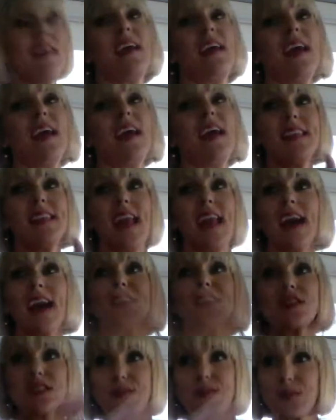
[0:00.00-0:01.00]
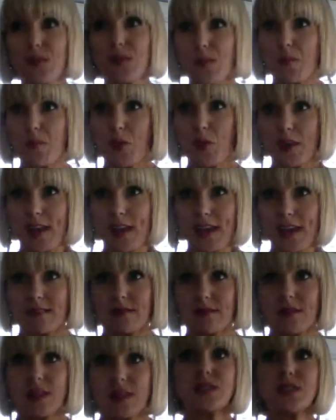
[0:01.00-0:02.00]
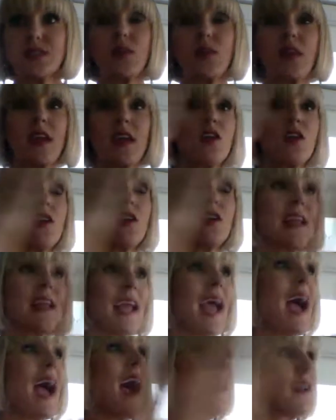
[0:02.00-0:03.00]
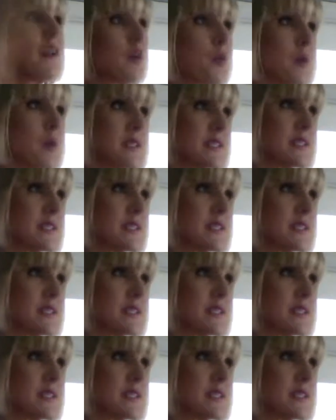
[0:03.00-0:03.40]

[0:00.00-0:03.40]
and not just for the morning, so that you're getting adequate